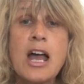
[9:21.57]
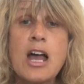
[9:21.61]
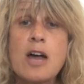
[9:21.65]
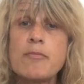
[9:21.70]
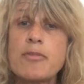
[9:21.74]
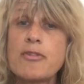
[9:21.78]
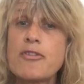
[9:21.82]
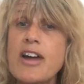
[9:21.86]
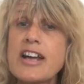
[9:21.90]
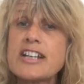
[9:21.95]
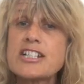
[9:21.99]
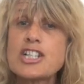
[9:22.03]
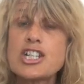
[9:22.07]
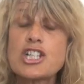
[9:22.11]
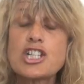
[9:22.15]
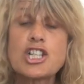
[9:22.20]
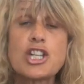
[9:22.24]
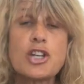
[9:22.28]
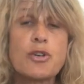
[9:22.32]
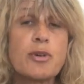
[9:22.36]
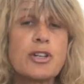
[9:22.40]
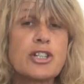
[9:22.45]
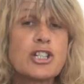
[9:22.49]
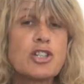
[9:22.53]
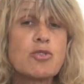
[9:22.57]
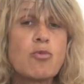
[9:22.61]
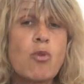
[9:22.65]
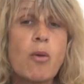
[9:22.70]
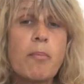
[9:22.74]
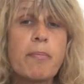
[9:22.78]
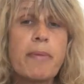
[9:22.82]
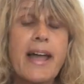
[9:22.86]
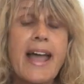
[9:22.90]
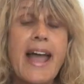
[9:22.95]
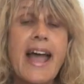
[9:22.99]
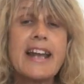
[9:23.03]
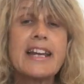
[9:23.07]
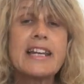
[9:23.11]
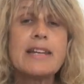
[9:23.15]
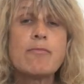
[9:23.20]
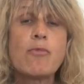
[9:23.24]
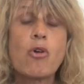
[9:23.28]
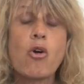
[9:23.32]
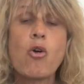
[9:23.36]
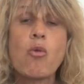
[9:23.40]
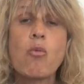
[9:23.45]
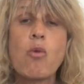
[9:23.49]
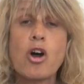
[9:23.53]
But rest assured, you won't pay any
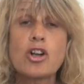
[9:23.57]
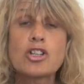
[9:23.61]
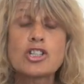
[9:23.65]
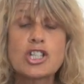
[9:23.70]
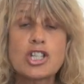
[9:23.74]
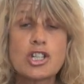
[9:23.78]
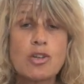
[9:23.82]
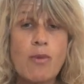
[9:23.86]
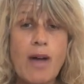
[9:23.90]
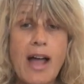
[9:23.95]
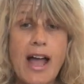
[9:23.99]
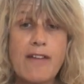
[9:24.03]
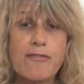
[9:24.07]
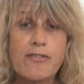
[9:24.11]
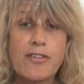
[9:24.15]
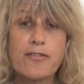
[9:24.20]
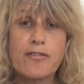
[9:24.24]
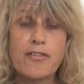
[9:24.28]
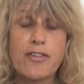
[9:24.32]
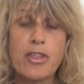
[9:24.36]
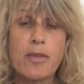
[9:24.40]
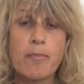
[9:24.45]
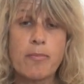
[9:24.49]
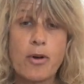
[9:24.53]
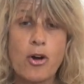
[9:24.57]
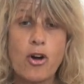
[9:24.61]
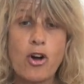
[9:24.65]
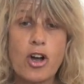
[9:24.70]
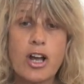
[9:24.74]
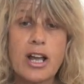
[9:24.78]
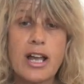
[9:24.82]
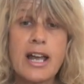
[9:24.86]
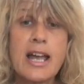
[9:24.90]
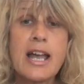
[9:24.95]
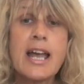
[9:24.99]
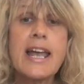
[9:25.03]
more whatsoever for the book.